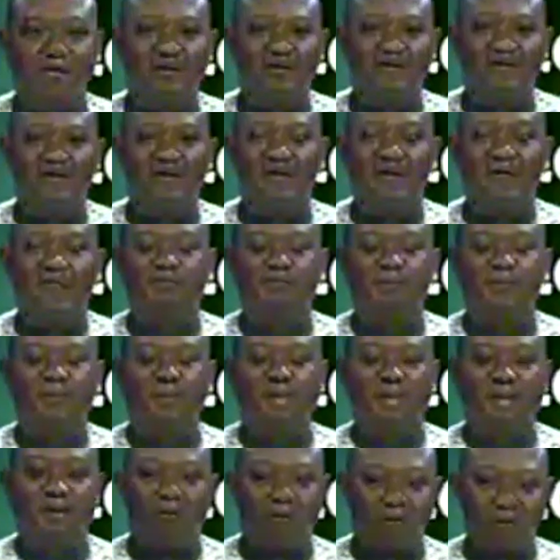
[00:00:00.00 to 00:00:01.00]
of
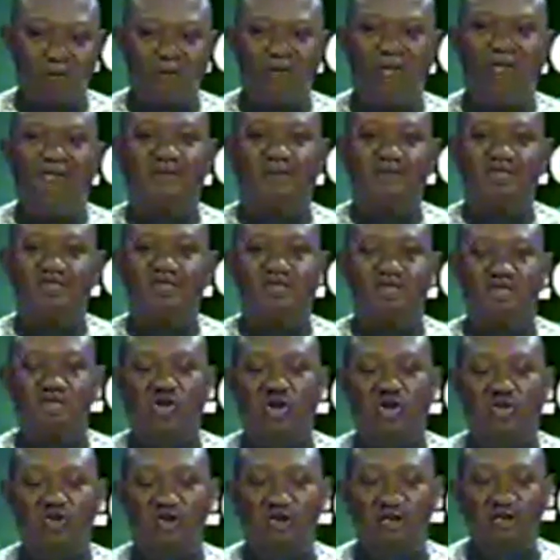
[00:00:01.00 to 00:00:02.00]
whatever
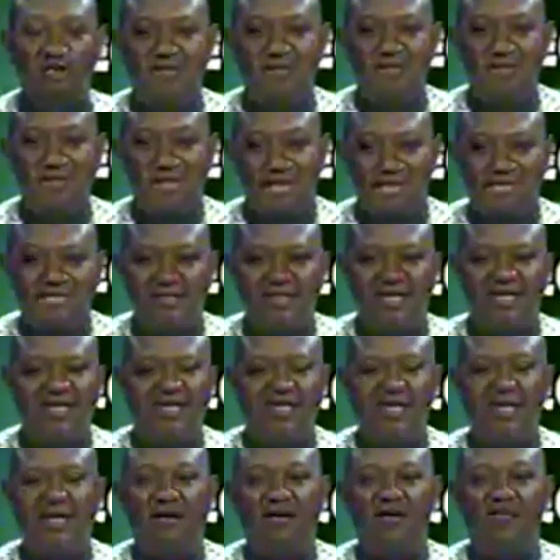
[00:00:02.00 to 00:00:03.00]
shortcomings, that
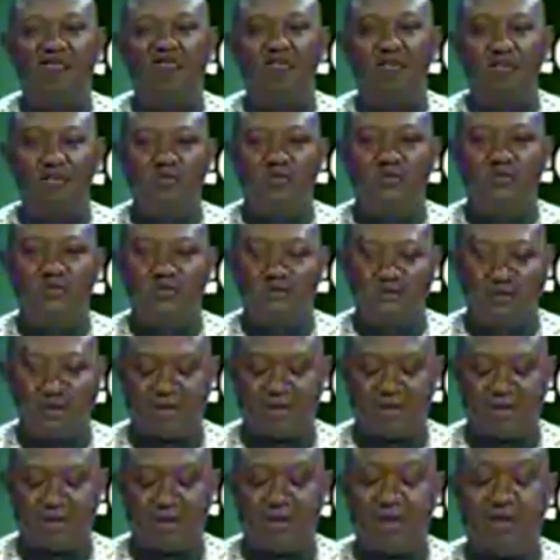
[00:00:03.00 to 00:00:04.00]
moves
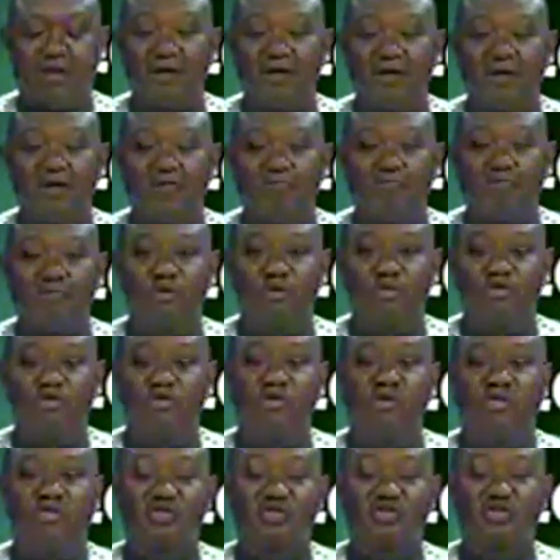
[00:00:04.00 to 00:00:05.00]
and
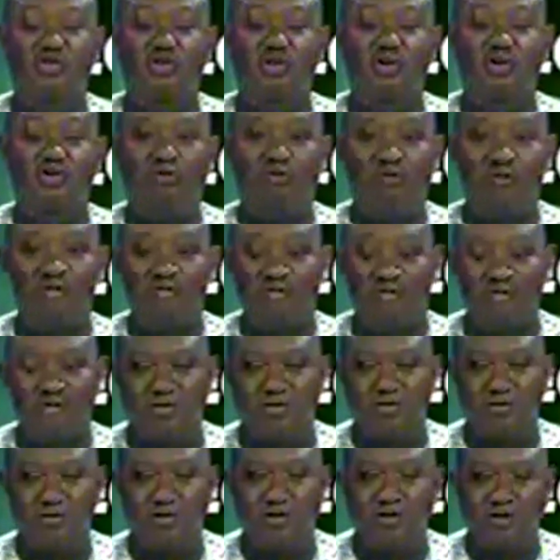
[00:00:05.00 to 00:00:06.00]
procedures to correct
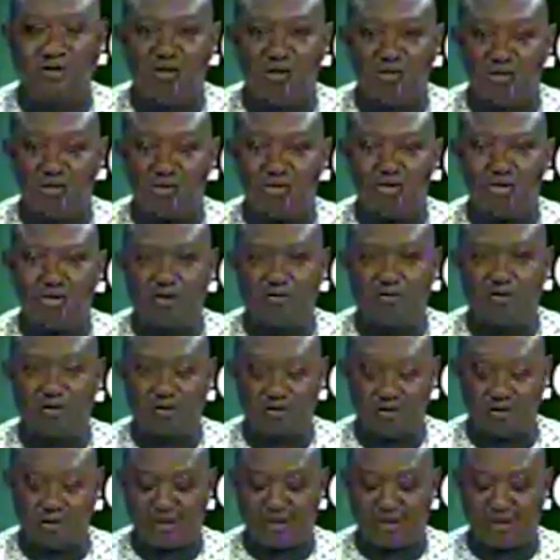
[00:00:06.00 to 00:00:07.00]
such
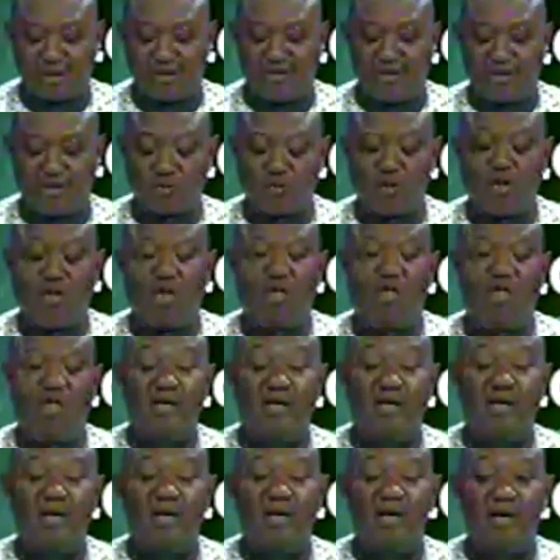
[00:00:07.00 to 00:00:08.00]
shortcomings. And that is why
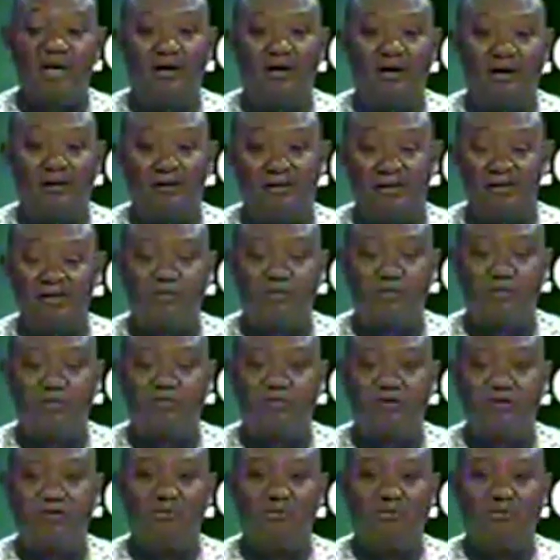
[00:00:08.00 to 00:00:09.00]
on this
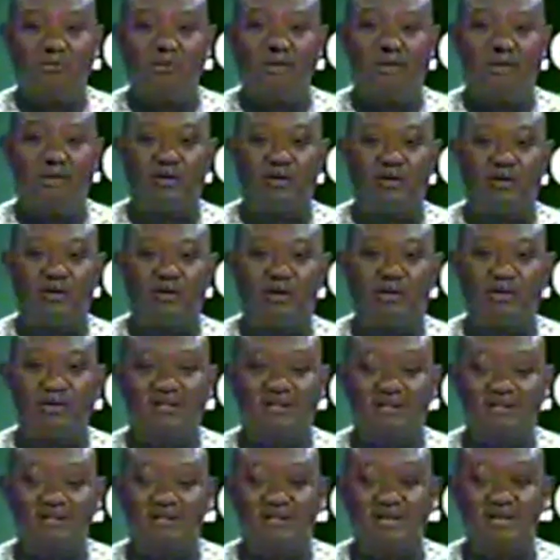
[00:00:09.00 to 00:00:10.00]
program, we encourage
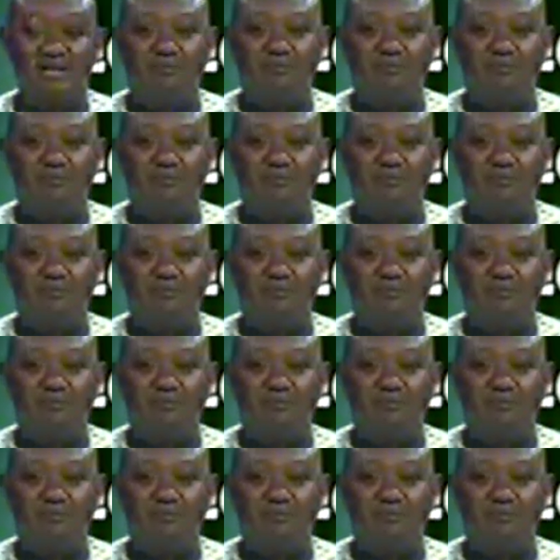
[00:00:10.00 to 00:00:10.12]
that